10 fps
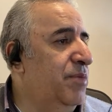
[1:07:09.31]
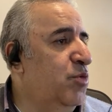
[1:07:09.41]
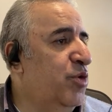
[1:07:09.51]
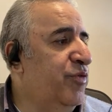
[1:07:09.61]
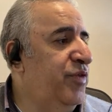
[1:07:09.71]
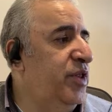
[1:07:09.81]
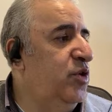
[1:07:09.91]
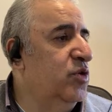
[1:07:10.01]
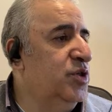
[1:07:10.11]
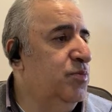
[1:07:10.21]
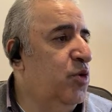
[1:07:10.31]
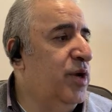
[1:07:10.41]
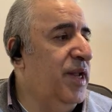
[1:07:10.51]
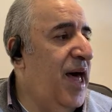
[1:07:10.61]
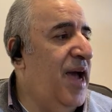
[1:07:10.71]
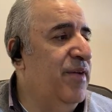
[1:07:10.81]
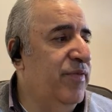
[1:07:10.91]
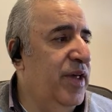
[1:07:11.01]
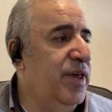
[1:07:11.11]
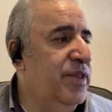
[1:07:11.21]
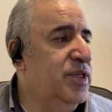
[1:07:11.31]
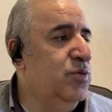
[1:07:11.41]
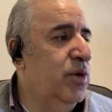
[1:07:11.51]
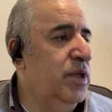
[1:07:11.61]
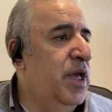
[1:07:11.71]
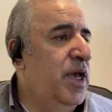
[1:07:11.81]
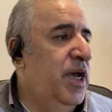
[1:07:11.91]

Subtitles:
more videos, more live like this one,